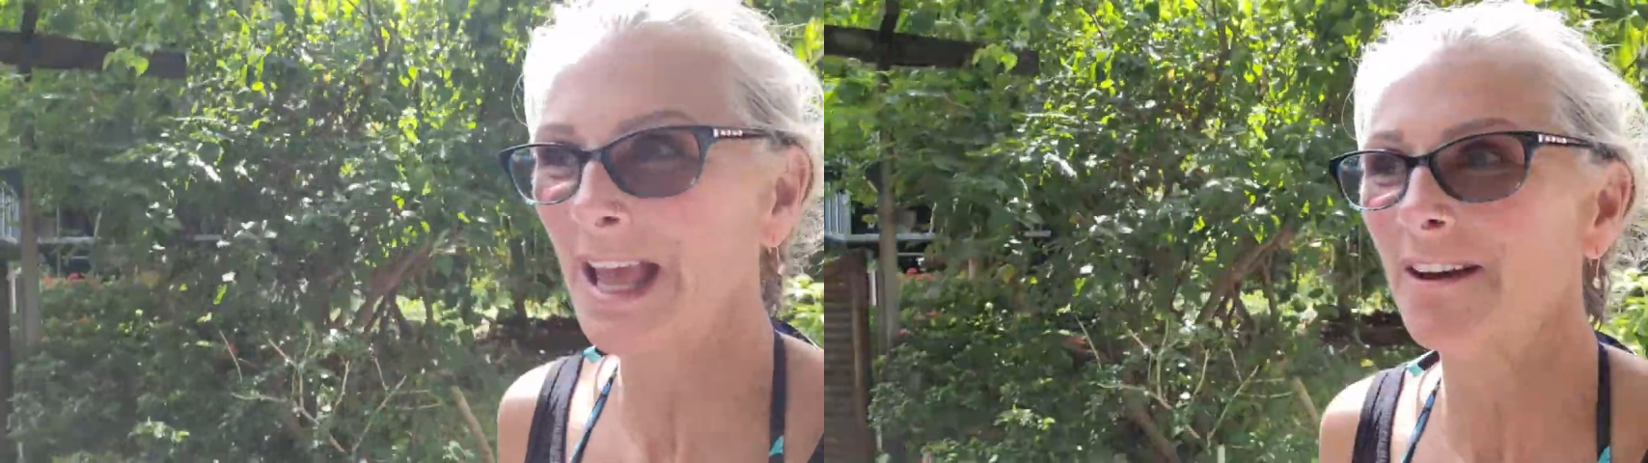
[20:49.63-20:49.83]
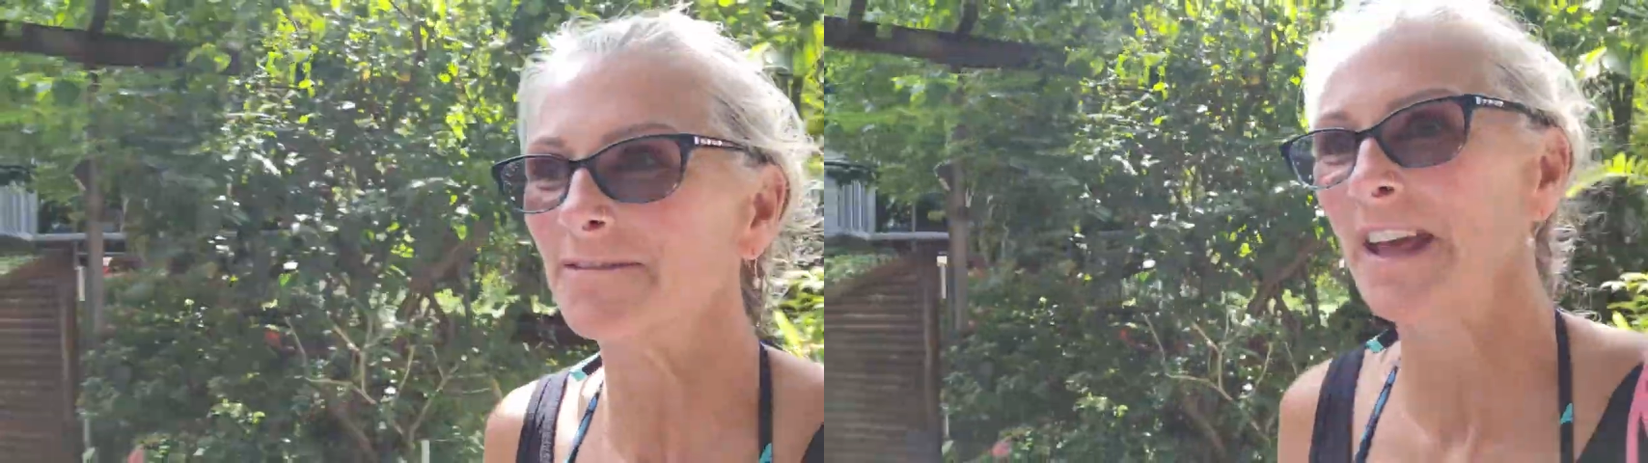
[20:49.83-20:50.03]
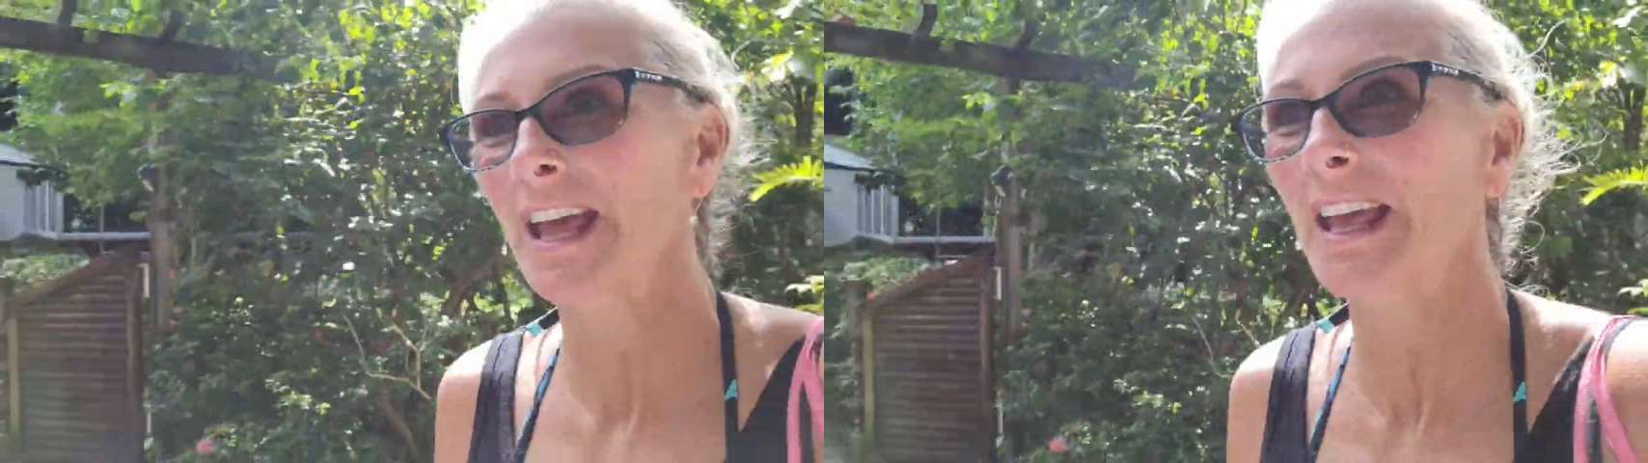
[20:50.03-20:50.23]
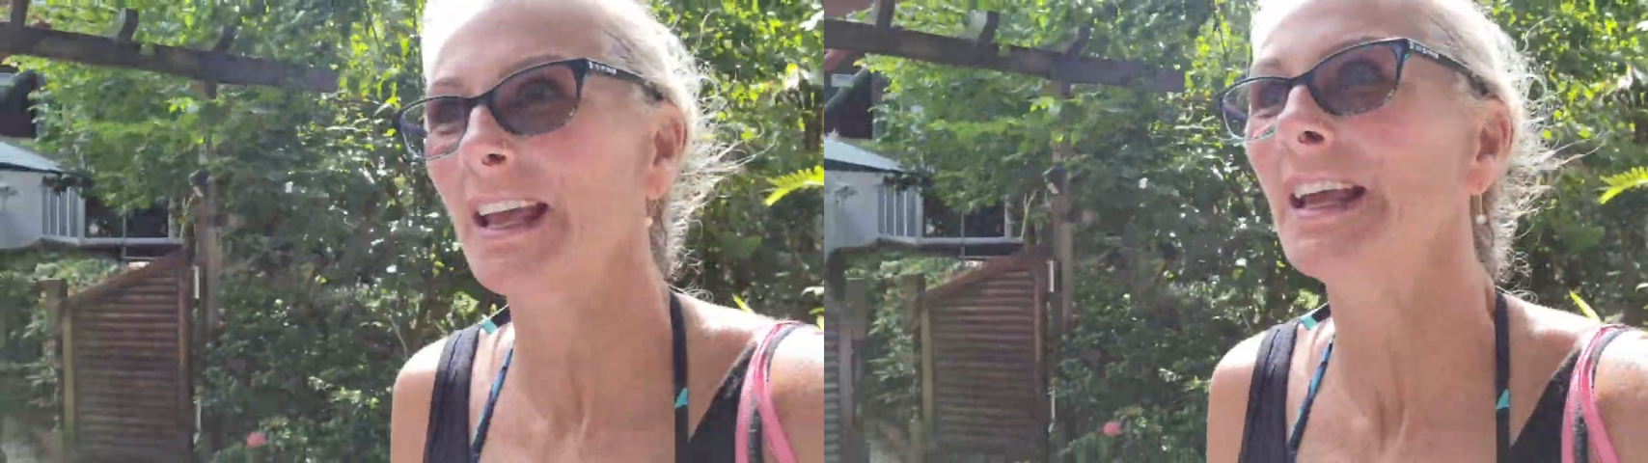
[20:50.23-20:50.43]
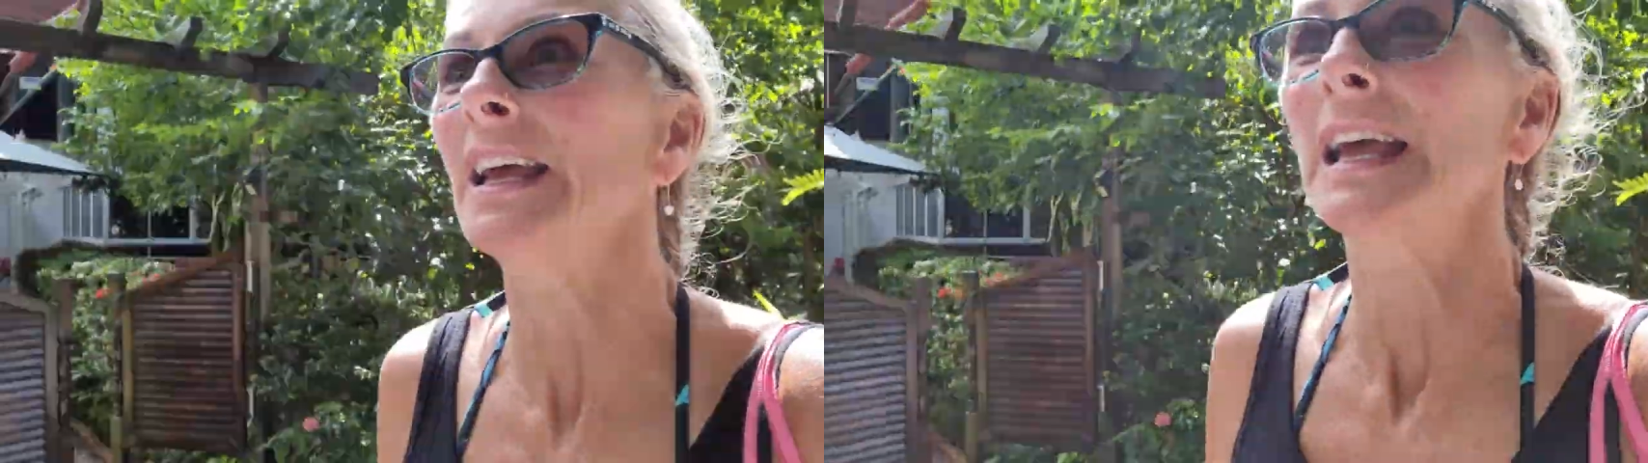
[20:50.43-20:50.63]
Cafe,
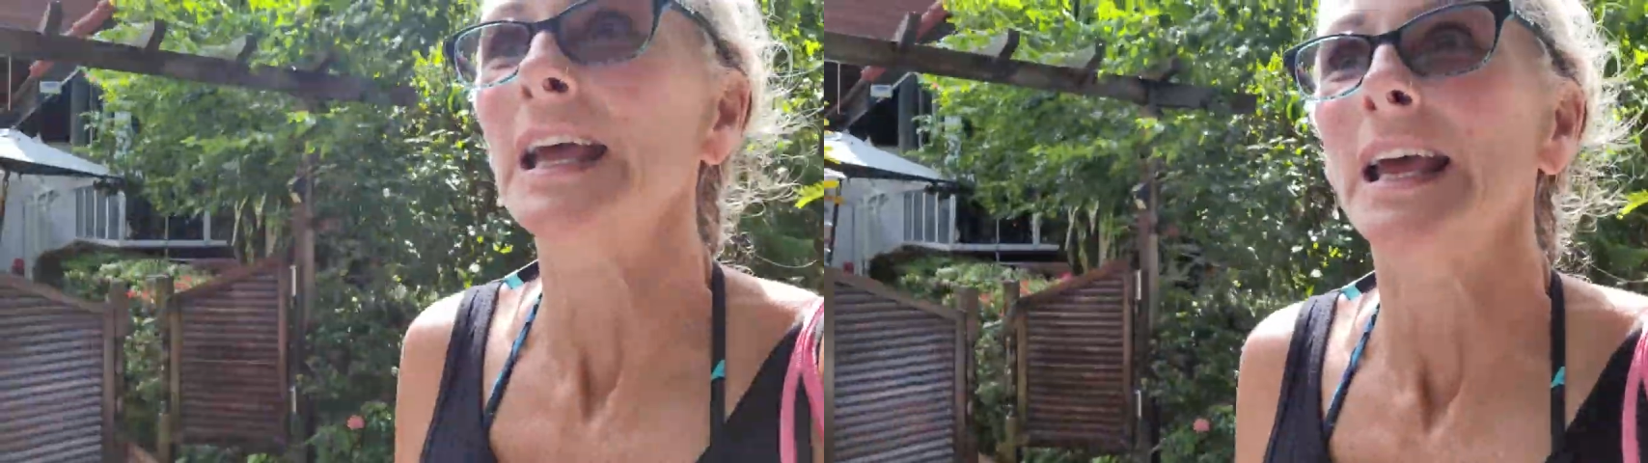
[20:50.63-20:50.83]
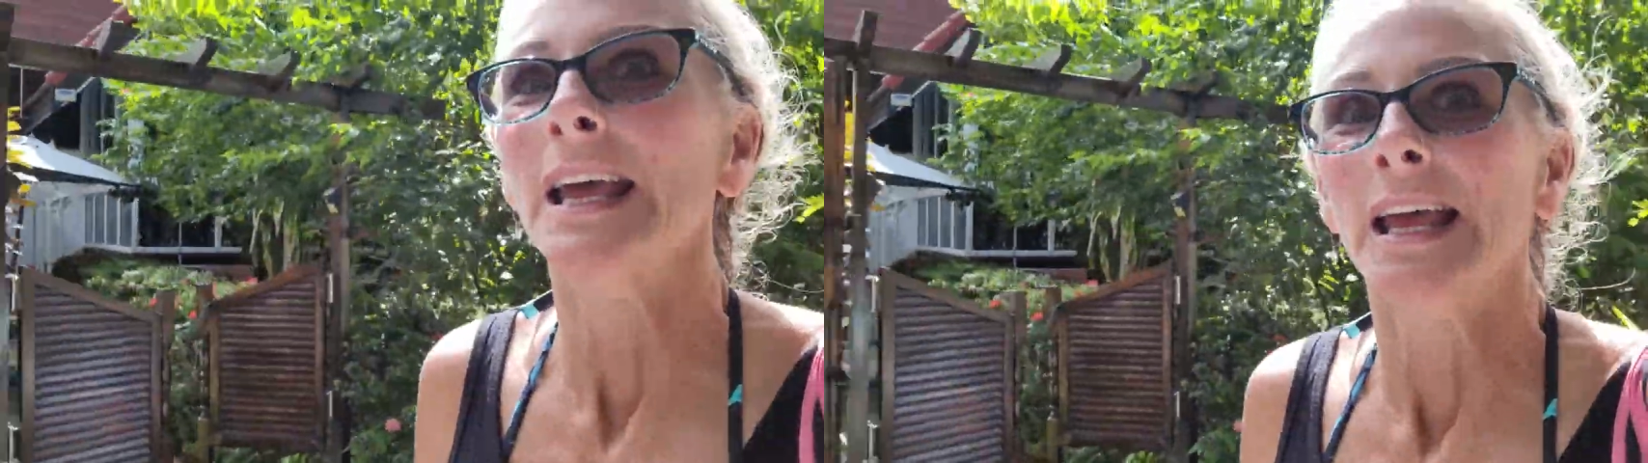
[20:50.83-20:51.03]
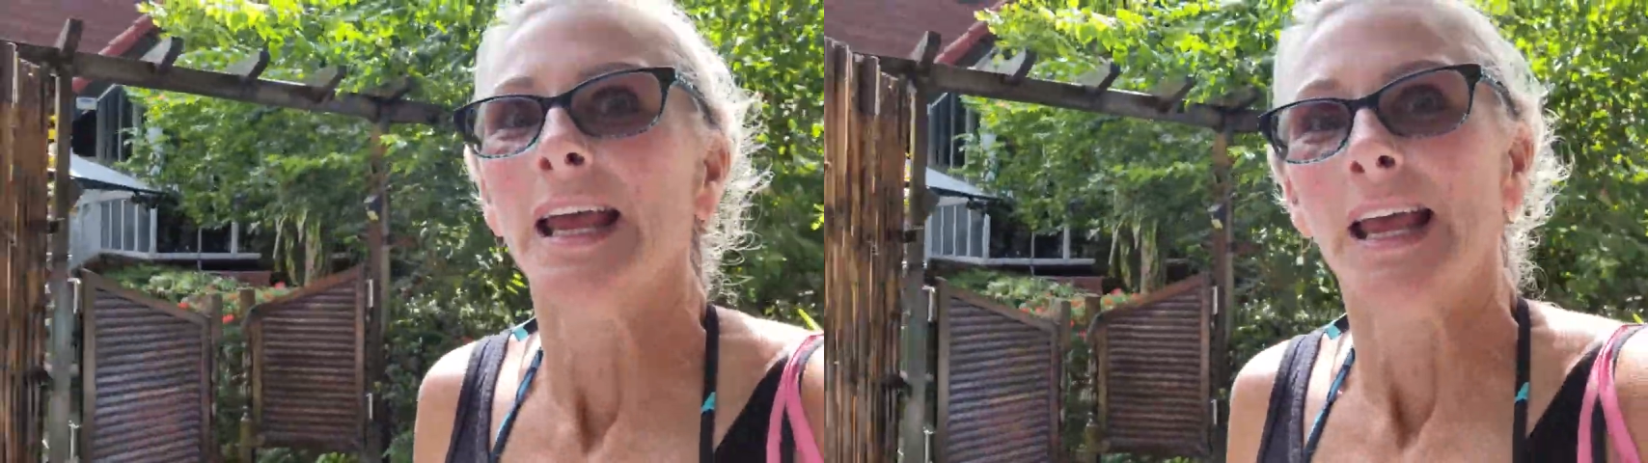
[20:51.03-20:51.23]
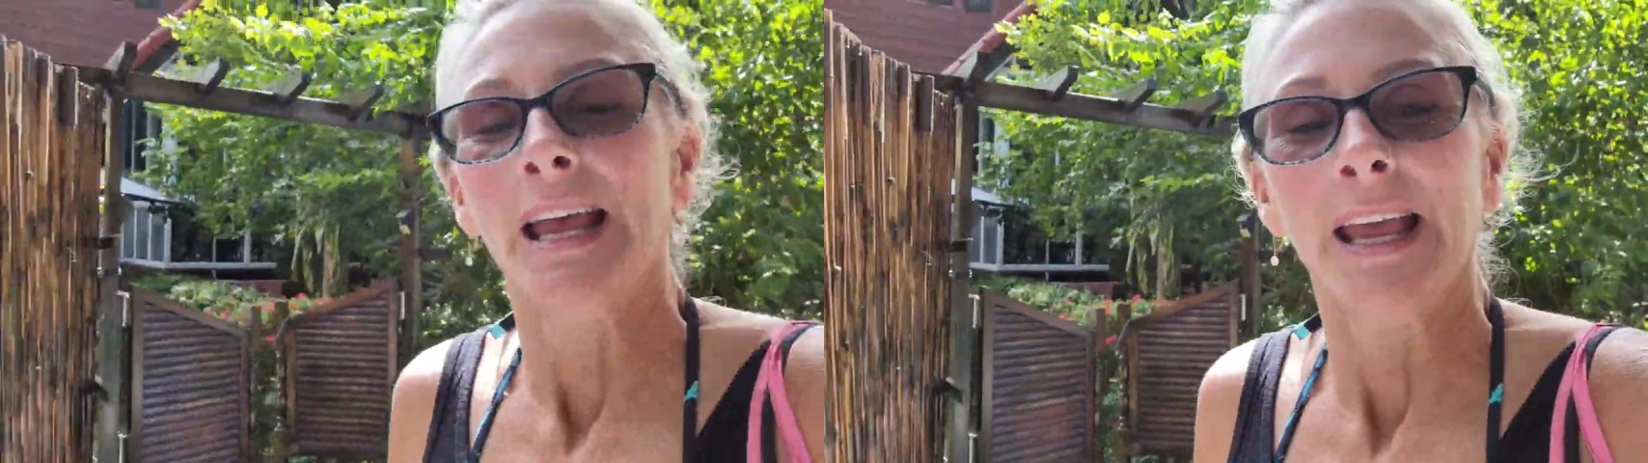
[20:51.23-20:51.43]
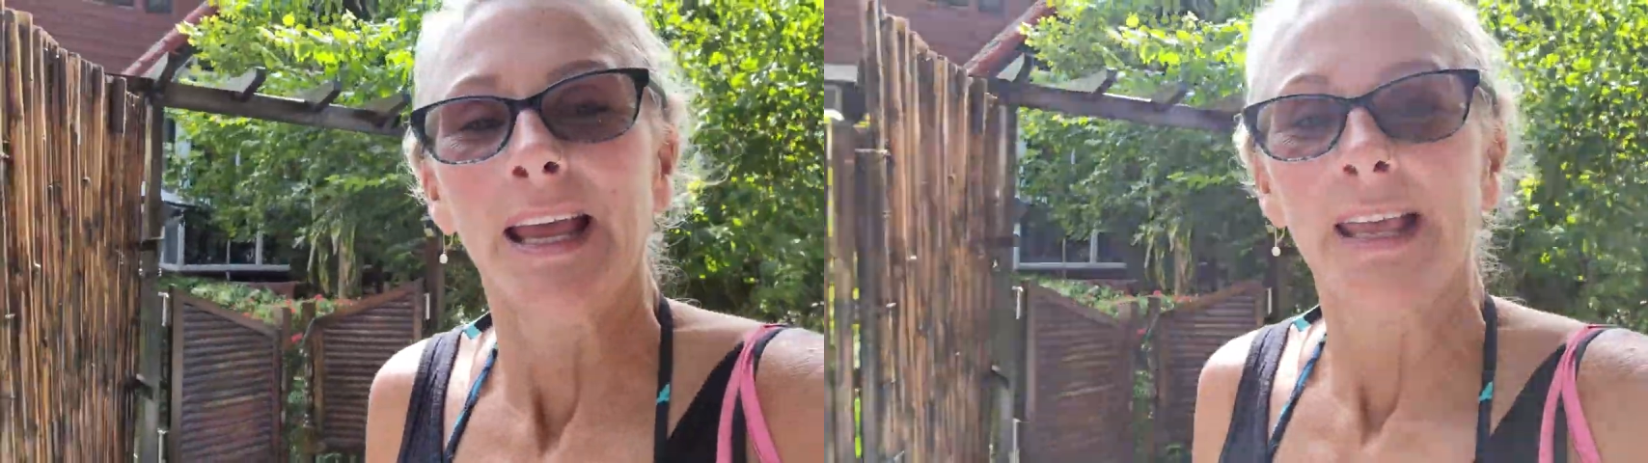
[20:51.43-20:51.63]

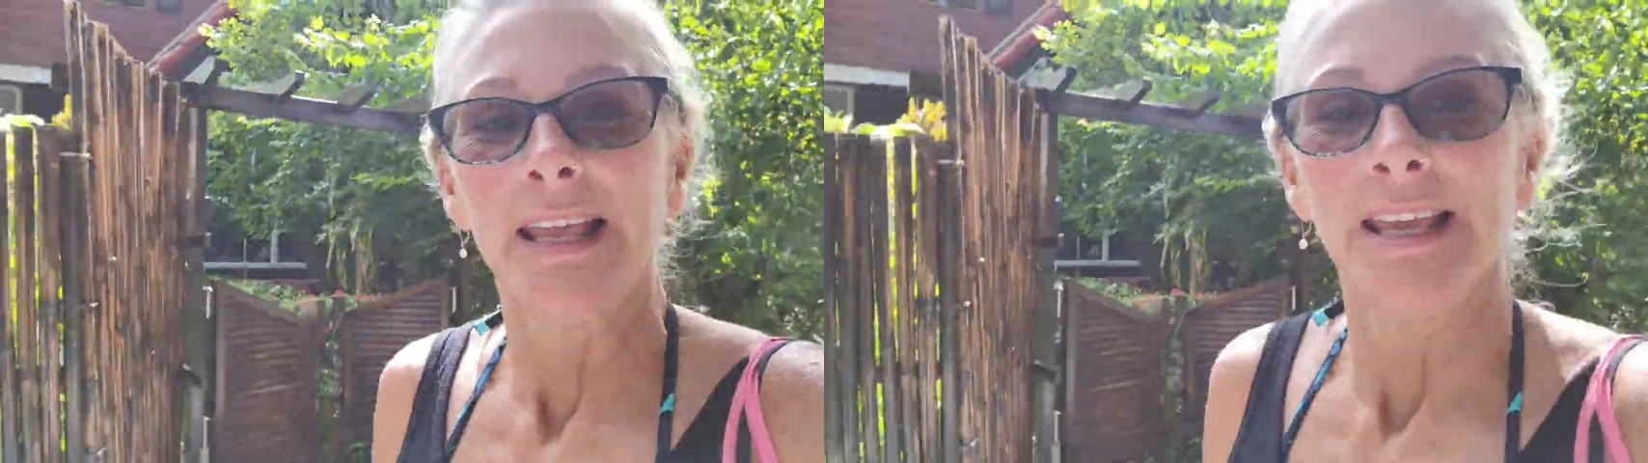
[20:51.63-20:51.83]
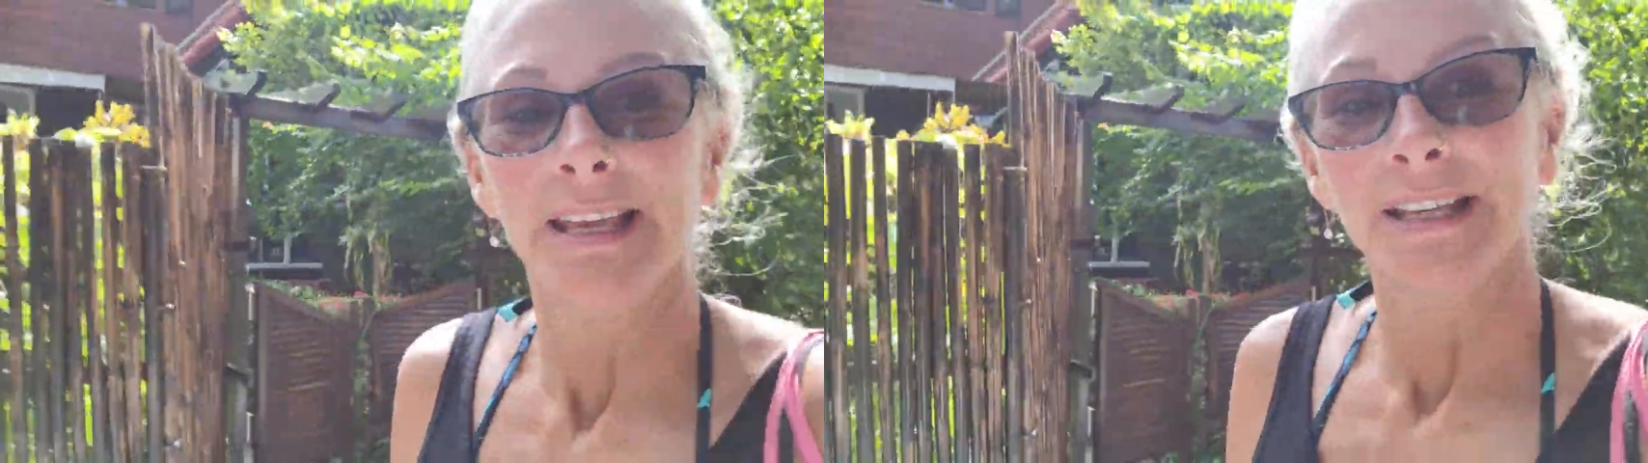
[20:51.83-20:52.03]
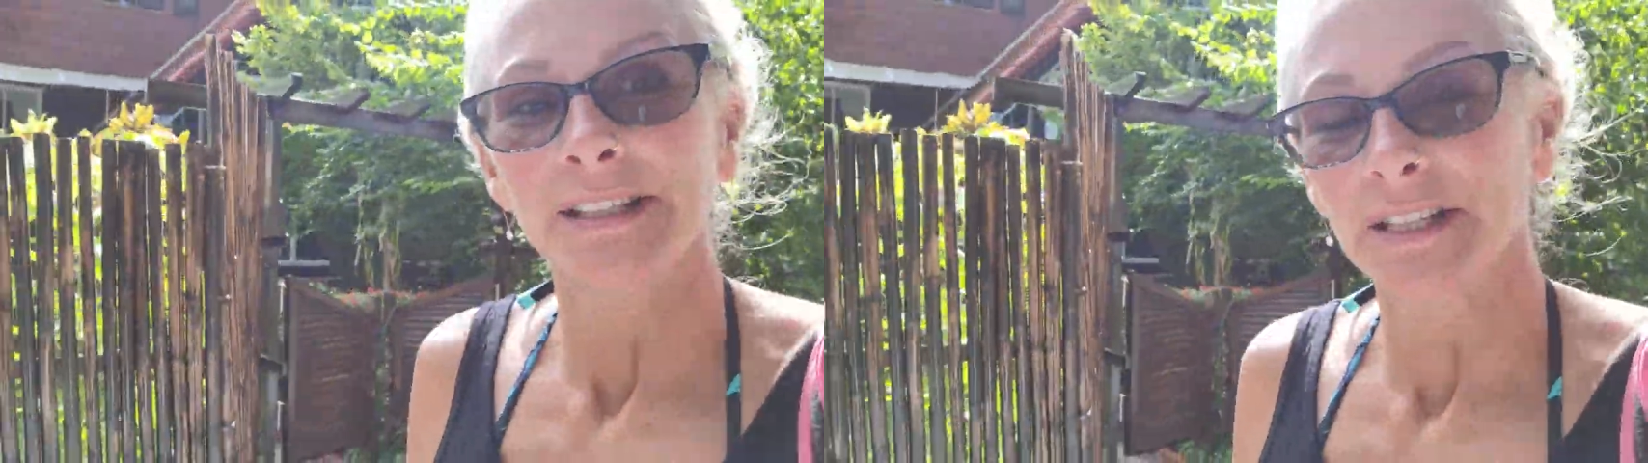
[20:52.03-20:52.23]
and